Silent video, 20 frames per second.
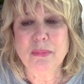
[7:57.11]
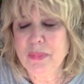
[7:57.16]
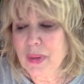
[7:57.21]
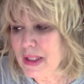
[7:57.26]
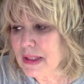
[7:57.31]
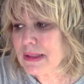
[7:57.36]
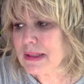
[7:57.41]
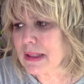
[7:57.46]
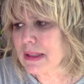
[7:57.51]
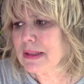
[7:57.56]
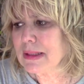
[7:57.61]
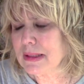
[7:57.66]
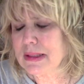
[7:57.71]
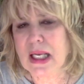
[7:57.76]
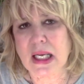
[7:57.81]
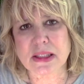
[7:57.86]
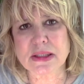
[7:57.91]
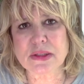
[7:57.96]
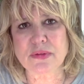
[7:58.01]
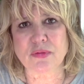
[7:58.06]
be
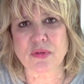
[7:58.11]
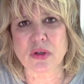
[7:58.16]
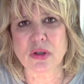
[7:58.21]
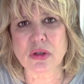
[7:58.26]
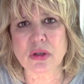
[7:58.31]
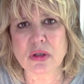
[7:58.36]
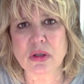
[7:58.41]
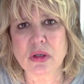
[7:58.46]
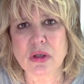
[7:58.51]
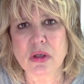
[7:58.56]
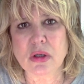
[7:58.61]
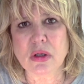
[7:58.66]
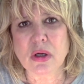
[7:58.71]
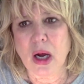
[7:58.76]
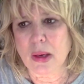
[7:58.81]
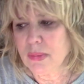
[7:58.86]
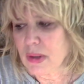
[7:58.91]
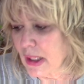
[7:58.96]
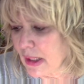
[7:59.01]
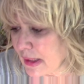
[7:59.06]
successful.
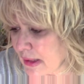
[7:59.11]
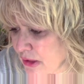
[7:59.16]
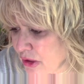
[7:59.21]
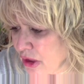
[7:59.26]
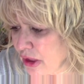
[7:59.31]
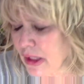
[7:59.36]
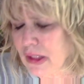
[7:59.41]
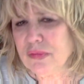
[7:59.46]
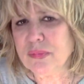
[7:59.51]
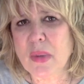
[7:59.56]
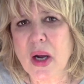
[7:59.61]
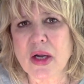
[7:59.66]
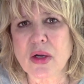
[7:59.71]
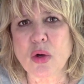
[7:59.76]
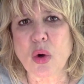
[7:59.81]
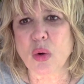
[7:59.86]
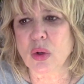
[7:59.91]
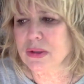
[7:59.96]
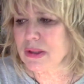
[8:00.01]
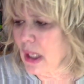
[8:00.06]
I'm going to achieve my
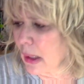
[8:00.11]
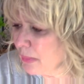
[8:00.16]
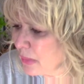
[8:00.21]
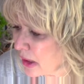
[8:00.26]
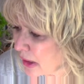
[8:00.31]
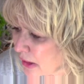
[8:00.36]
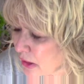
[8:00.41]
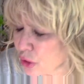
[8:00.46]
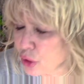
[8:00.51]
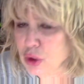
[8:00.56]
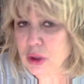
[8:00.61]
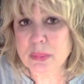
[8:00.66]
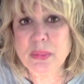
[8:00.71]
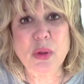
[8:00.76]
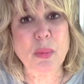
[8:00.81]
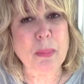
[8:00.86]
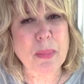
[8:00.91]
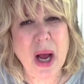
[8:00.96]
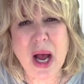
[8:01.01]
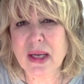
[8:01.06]
goals. I'm going to
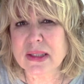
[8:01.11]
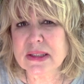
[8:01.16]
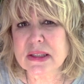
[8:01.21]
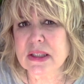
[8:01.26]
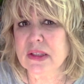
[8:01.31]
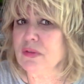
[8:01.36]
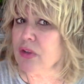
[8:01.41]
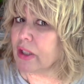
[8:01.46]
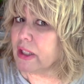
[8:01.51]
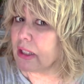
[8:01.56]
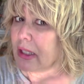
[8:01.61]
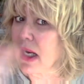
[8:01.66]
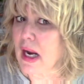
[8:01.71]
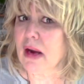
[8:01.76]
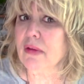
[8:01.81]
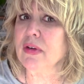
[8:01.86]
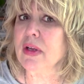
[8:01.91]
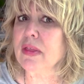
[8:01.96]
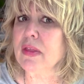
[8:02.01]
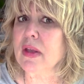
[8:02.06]
contribute positively in
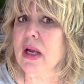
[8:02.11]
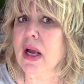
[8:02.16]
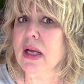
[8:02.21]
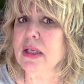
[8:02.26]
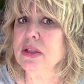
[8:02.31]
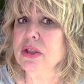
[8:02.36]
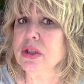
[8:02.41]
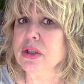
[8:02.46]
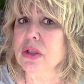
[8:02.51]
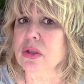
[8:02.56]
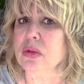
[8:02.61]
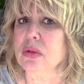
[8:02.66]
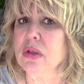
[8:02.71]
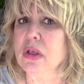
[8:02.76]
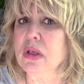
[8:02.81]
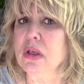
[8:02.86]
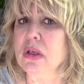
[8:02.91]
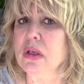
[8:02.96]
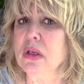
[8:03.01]
everything I do.